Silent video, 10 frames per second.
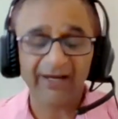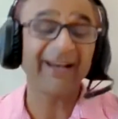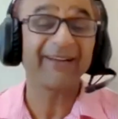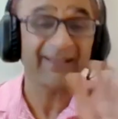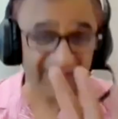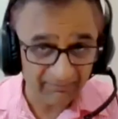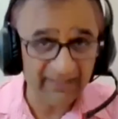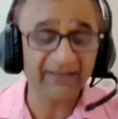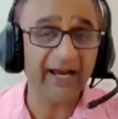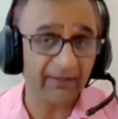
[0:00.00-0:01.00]
That doesn't
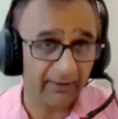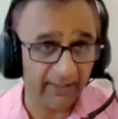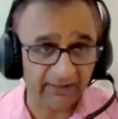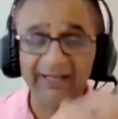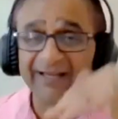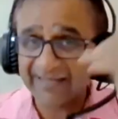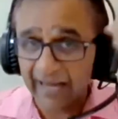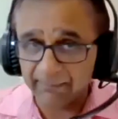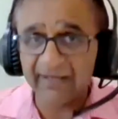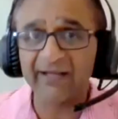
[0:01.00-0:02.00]
mean that nothing is
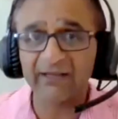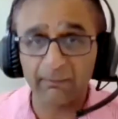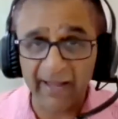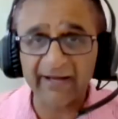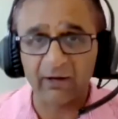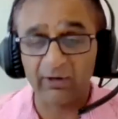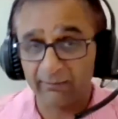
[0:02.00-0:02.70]
happening in the background.